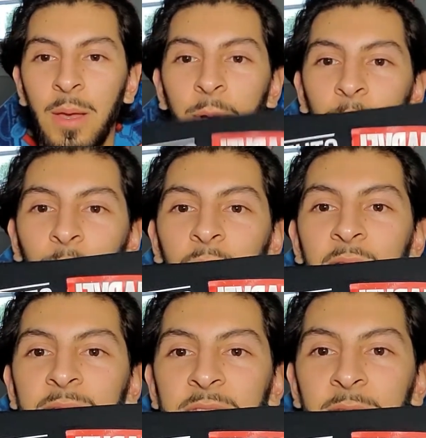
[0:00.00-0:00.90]
What
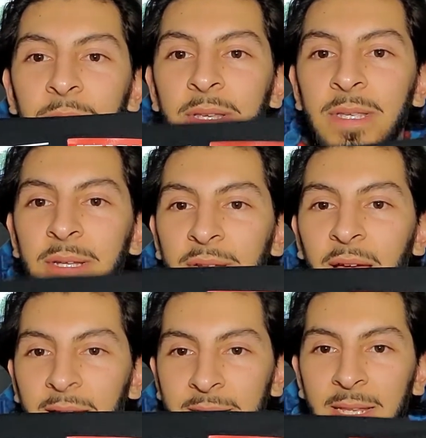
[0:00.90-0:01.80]
If series. Shout
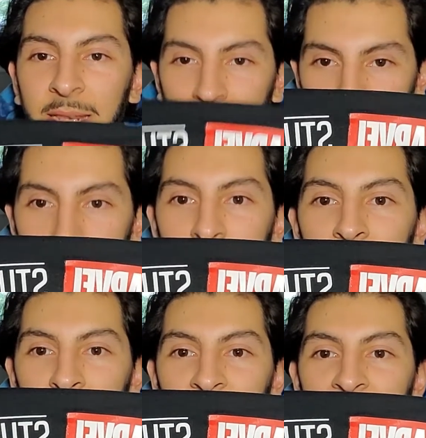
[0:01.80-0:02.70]
out to my
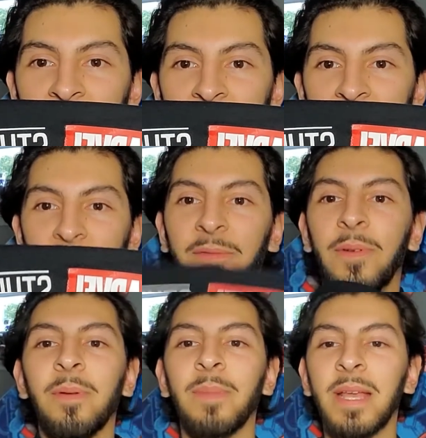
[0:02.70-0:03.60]
wifey here
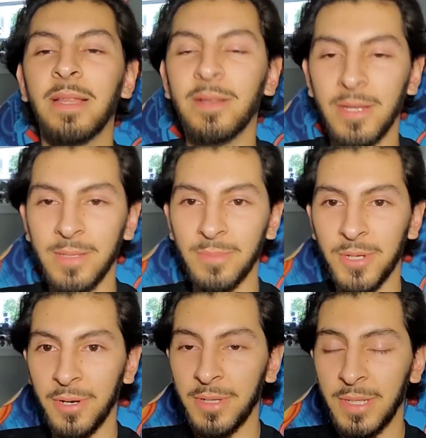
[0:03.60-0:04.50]
for making the custom
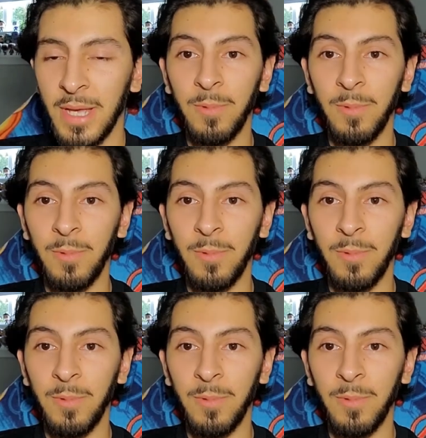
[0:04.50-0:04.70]
shirts.